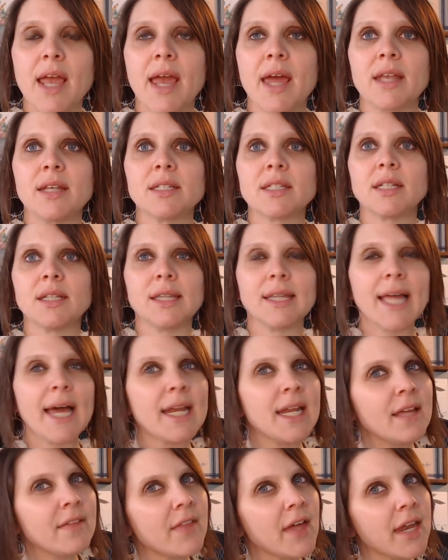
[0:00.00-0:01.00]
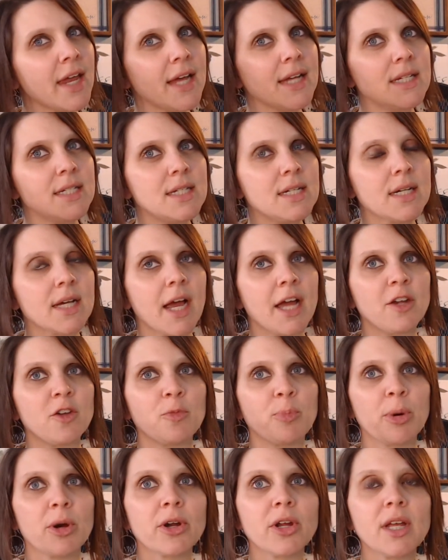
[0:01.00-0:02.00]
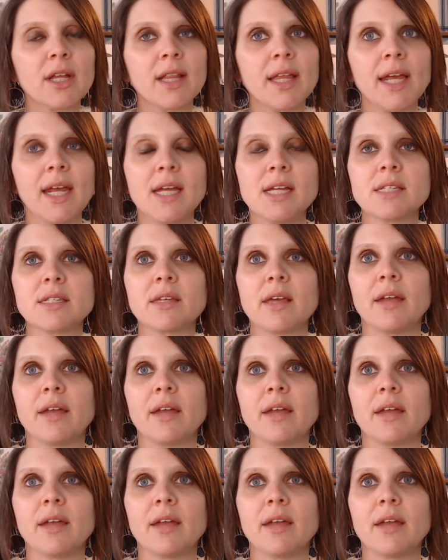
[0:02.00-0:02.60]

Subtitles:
and letting that idea kind of percolate